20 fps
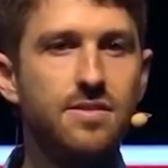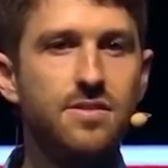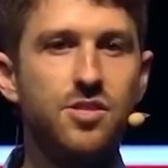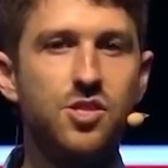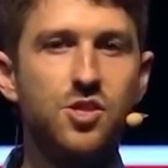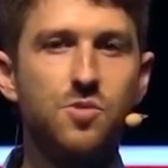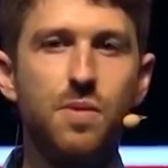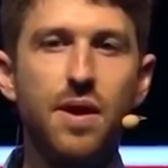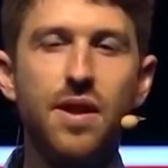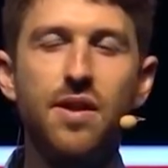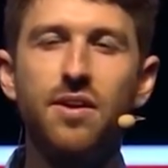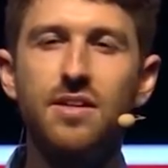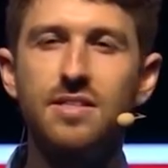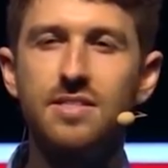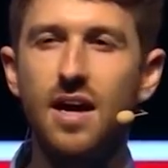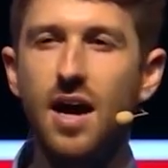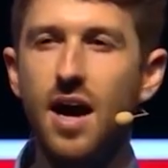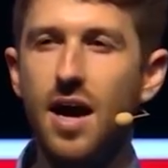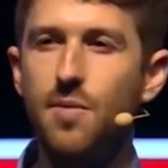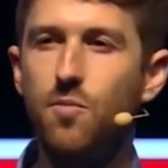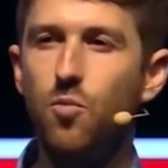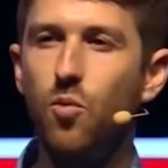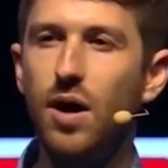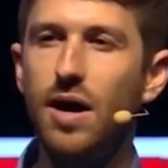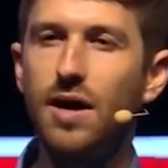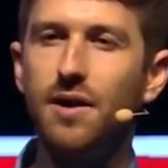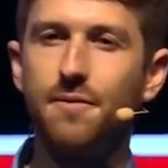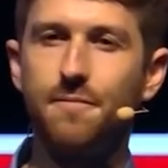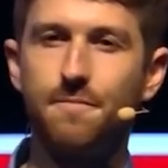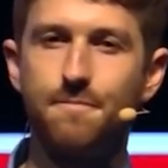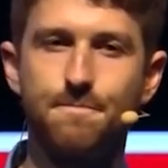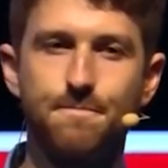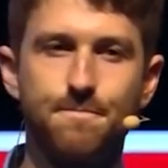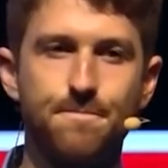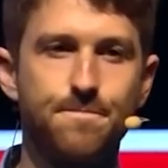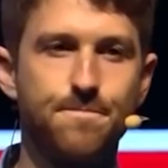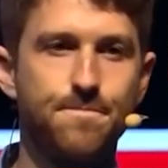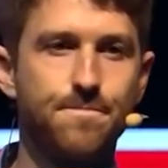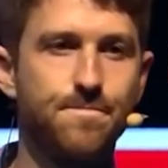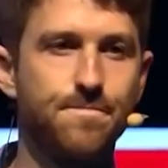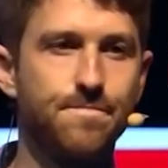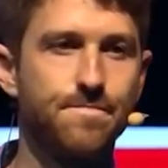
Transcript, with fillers: a former Google design ethicist,